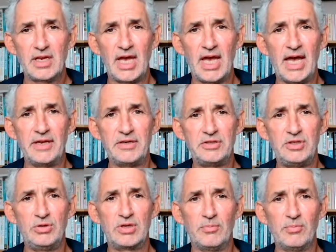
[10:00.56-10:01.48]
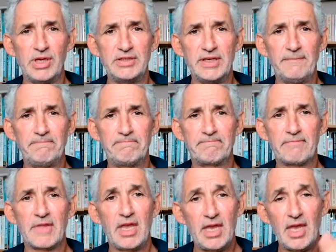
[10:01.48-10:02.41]
Uh, do complete it.
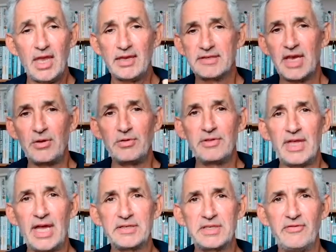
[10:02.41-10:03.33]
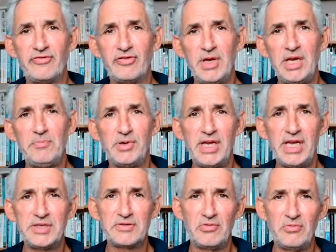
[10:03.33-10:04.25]
So that's it from me.
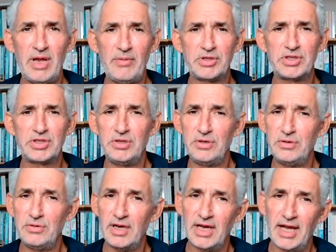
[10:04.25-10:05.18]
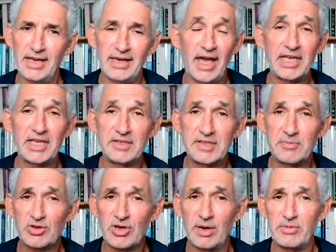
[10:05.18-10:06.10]
Please remember to uh, like and
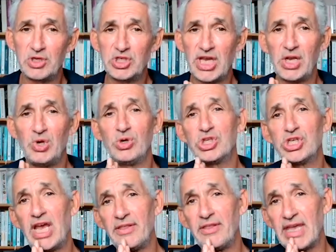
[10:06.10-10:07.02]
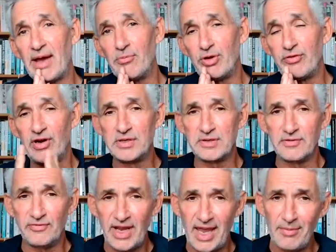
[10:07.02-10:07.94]
subscribe to the channel, share the app with friends
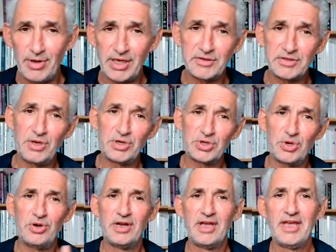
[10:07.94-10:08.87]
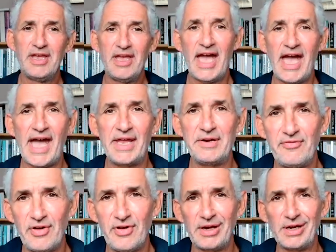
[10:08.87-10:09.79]
and family as usual, and
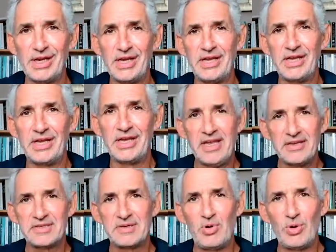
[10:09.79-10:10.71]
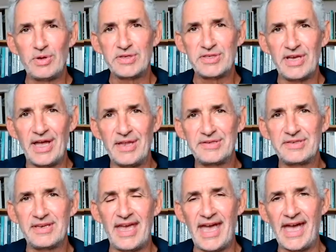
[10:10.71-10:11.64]
finally, support
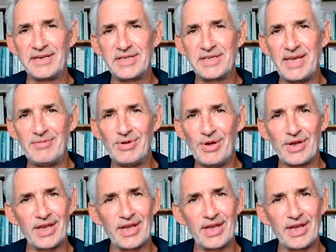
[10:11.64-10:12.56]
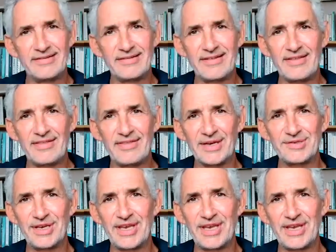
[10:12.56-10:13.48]
science and keep logging.
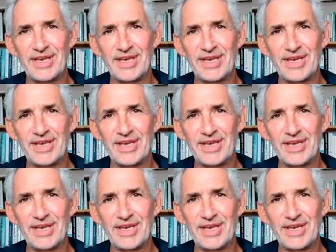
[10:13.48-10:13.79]
Thanks again.